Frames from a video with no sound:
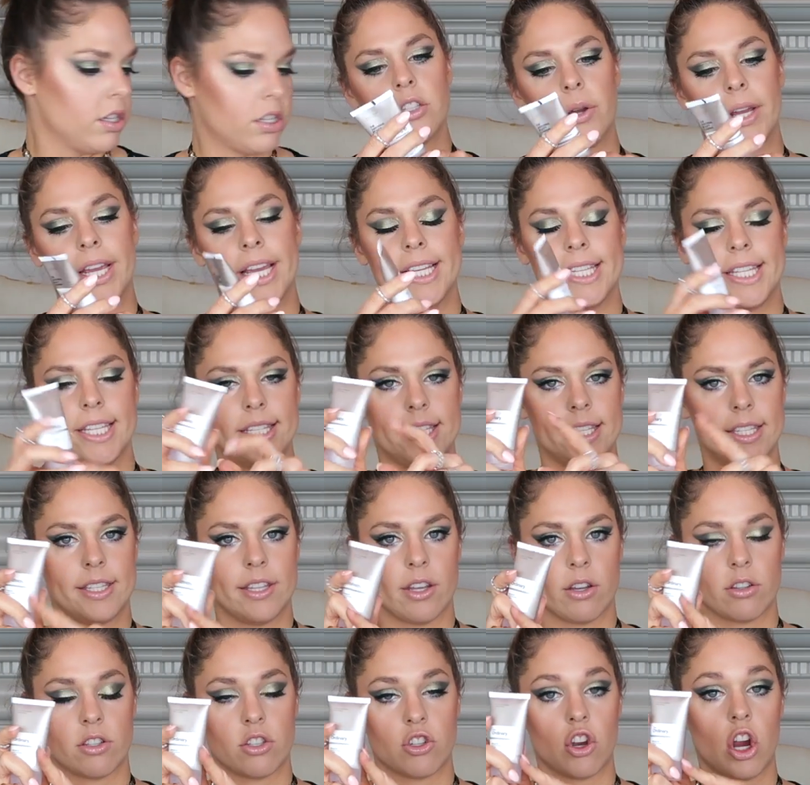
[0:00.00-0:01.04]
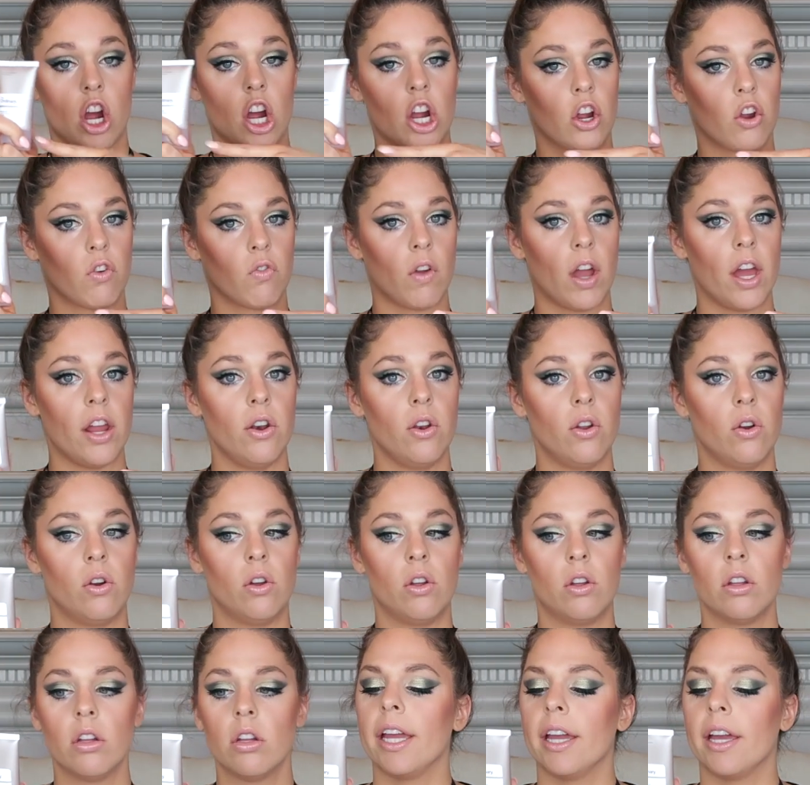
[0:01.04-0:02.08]
So I guess this is their stronger
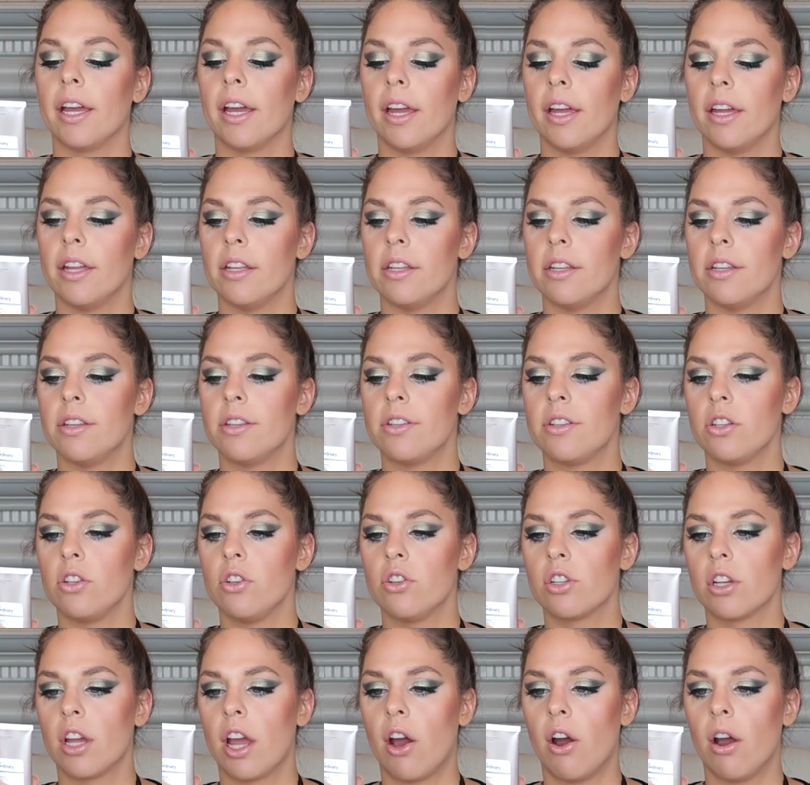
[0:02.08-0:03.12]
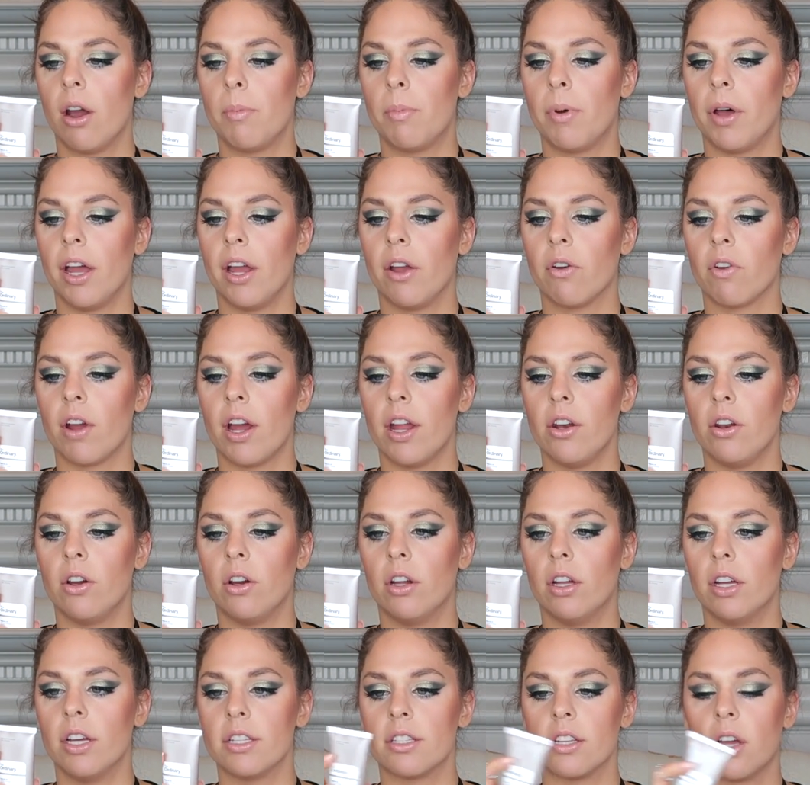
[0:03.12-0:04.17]
retinol. And usually how I apply a
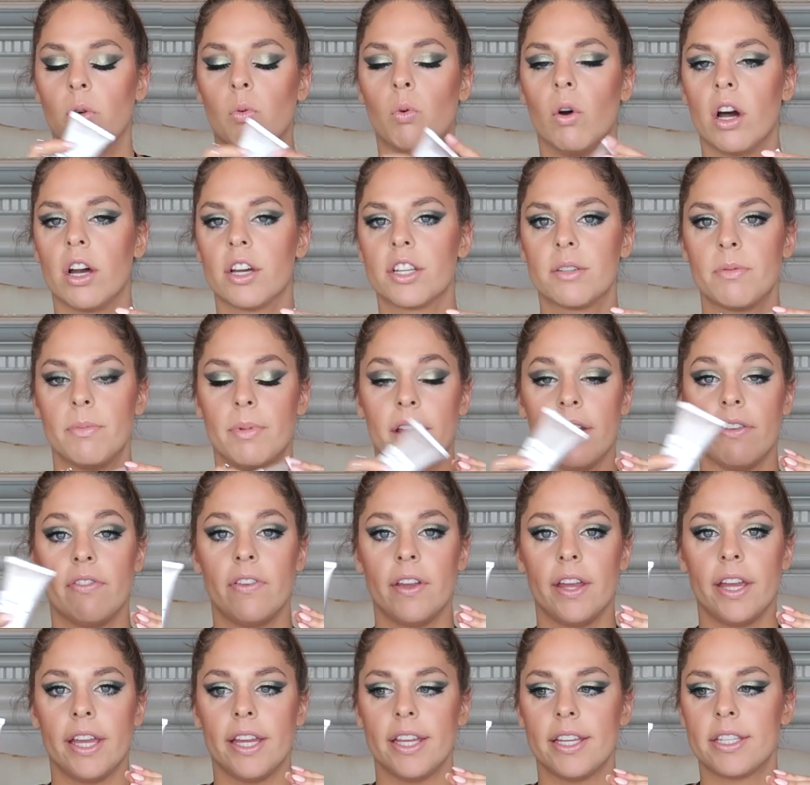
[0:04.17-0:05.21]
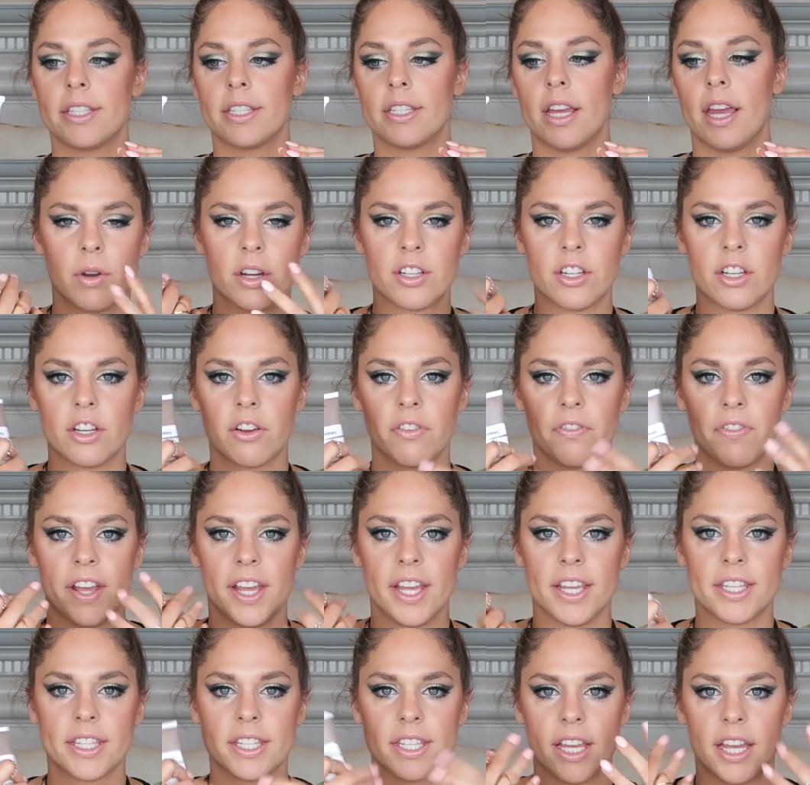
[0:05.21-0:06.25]
retinol is I'll wash my face. Washing your
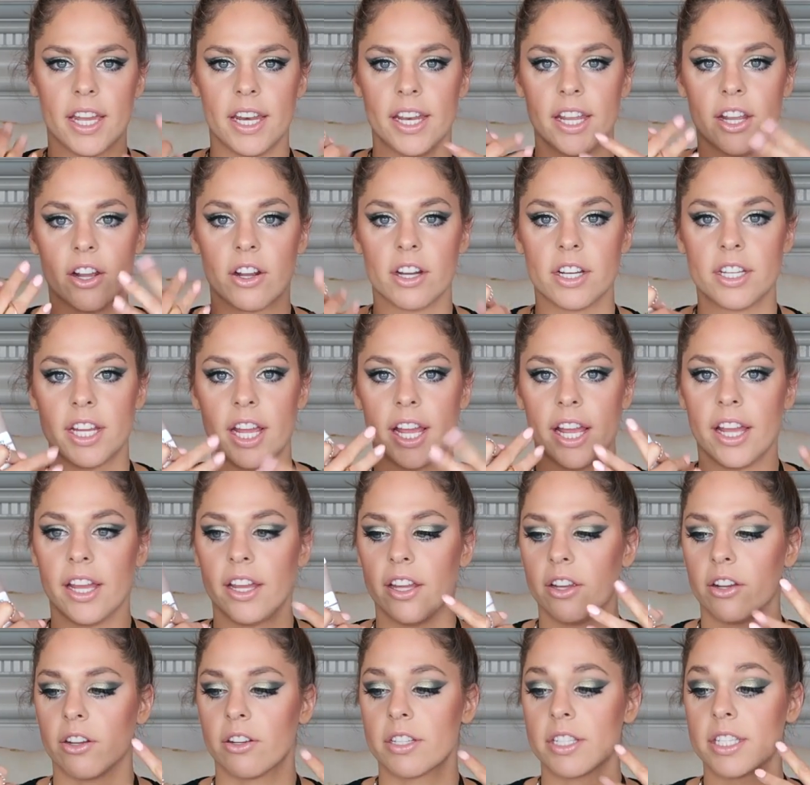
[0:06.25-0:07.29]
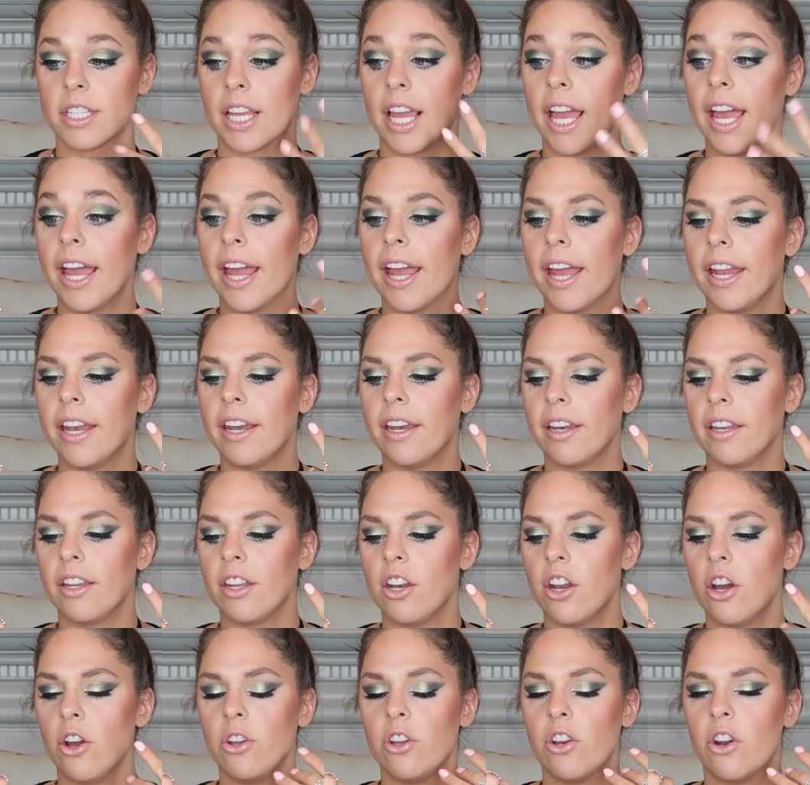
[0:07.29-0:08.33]
face can irritate your skin.
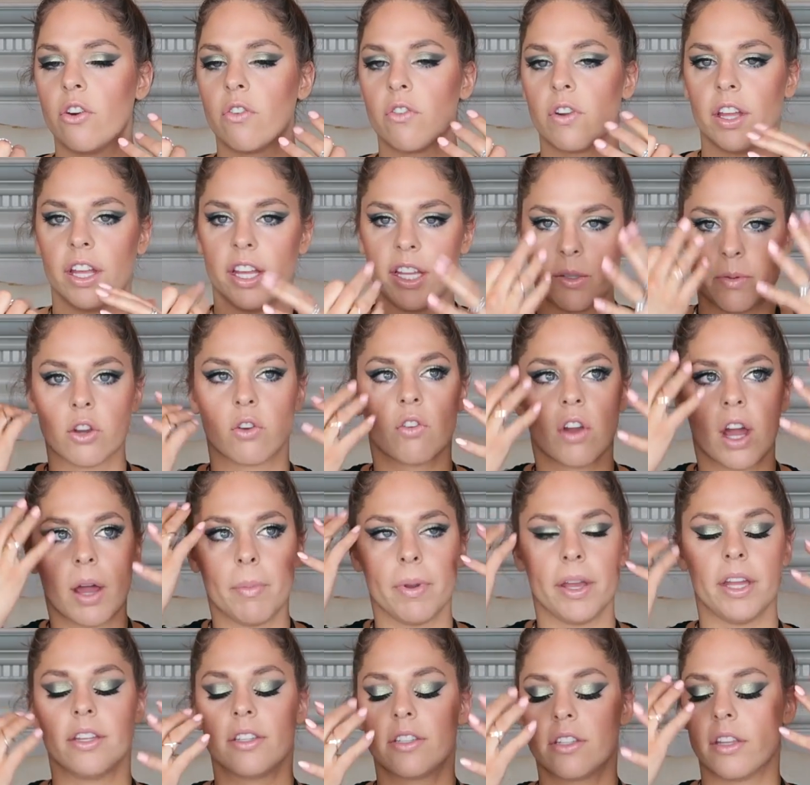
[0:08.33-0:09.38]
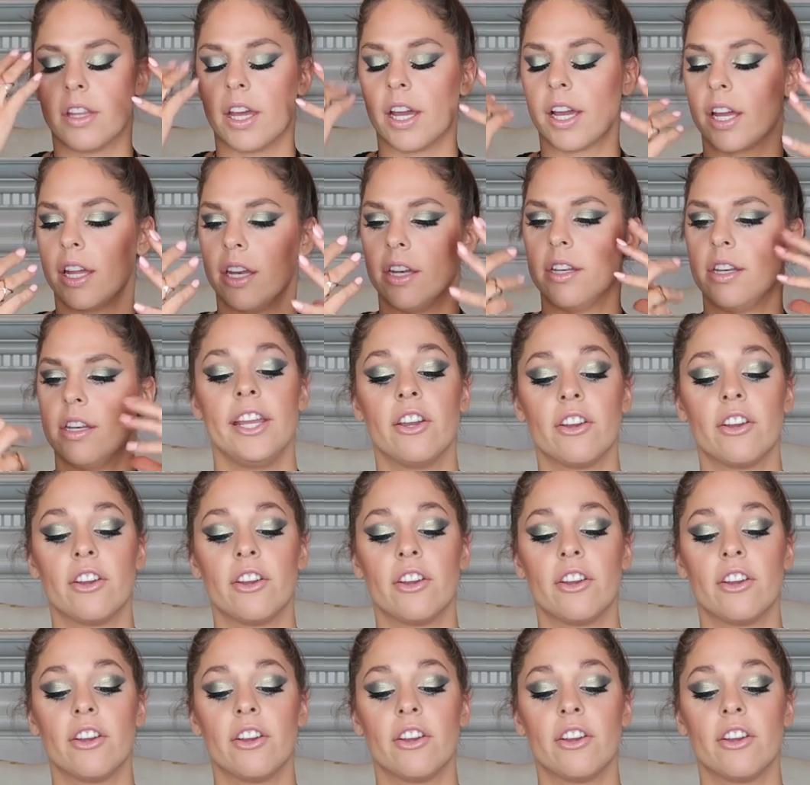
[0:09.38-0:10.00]
You know, you don't realize you're rubbing, so that can